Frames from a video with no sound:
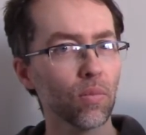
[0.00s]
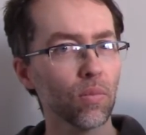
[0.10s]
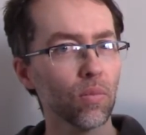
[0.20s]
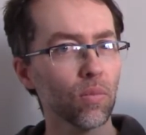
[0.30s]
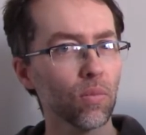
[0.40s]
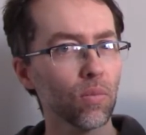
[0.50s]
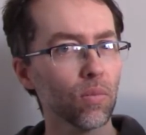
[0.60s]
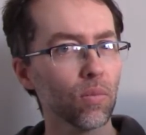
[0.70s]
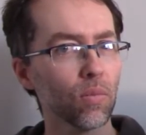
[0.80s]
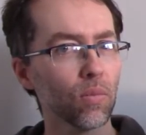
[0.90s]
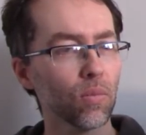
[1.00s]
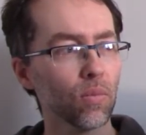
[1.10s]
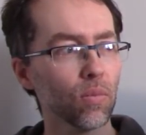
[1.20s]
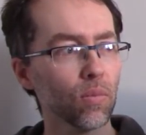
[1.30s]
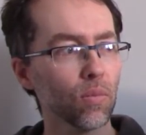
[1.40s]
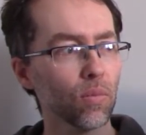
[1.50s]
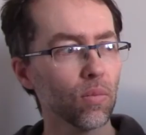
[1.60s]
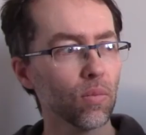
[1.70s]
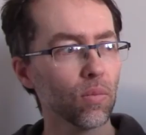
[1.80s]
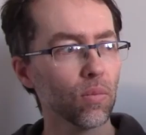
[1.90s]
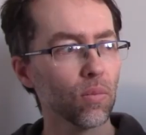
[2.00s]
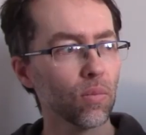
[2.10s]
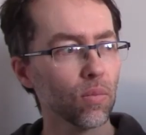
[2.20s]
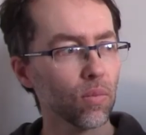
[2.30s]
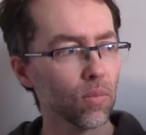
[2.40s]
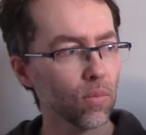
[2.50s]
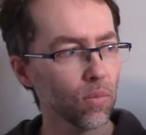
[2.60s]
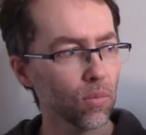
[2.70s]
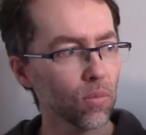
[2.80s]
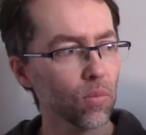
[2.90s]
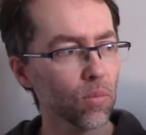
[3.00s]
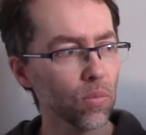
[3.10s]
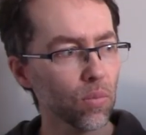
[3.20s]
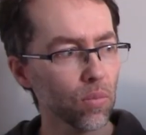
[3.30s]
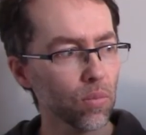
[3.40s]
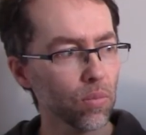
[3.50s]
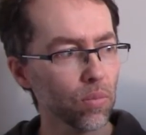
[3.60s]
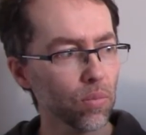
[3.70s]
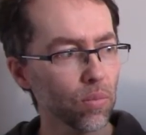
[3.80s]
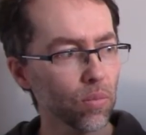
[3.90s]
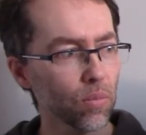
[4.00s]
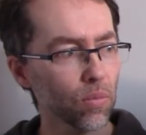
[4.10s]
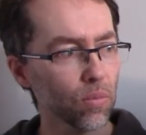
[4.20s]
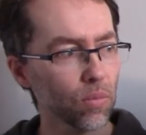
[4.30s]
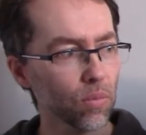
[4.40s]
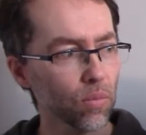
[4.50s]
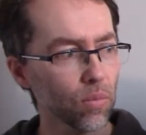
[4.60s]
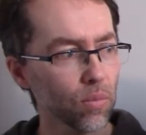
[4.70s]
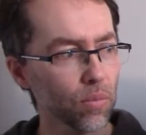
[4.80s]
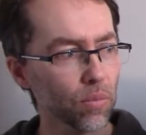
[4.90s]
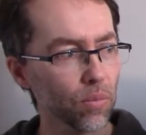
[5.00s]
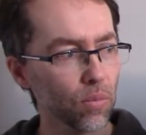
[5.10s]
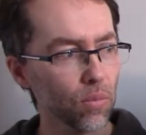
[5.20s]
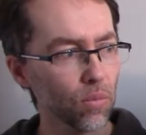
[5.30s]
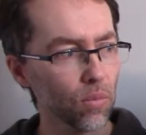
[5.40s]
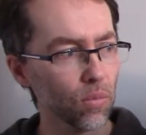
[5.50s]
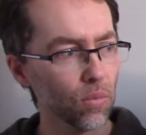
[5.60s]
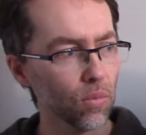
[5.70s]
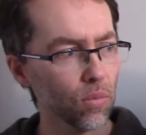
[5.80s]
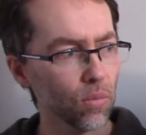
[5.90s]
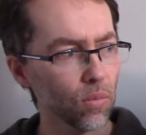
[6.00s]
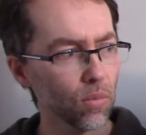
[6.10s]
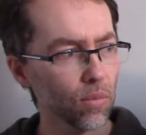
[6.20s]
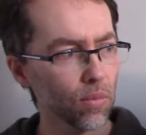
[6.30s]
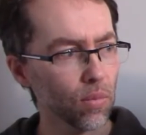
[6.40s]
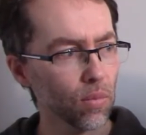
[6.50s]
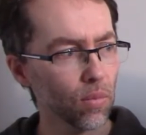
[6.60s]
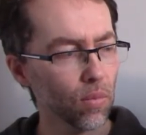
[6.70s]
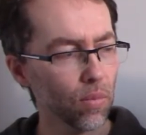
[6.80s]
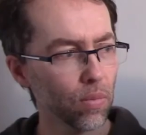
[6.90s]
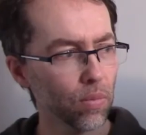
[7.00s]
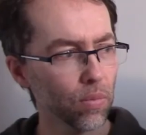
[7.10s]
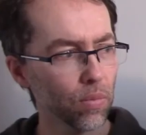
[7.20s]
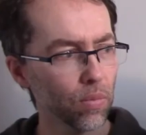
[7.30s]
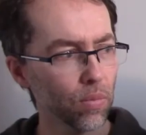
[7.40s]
This person isn't speaking.